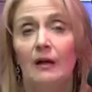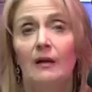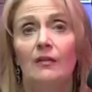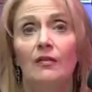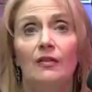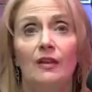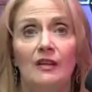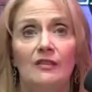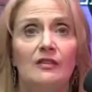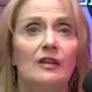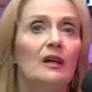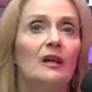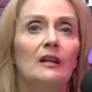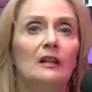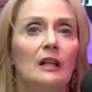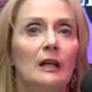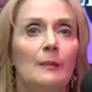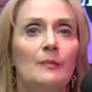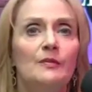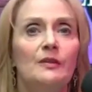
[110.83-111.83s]
This
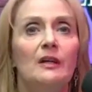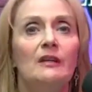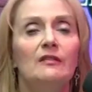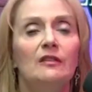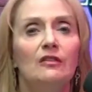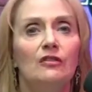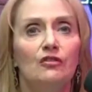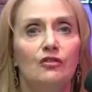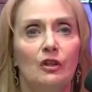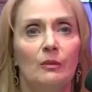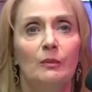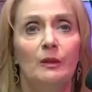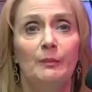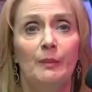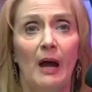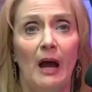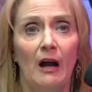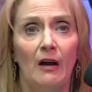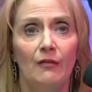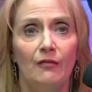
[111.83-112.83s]
eclipse is extremely
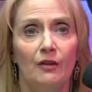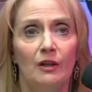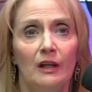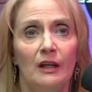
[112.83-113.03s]
powerful,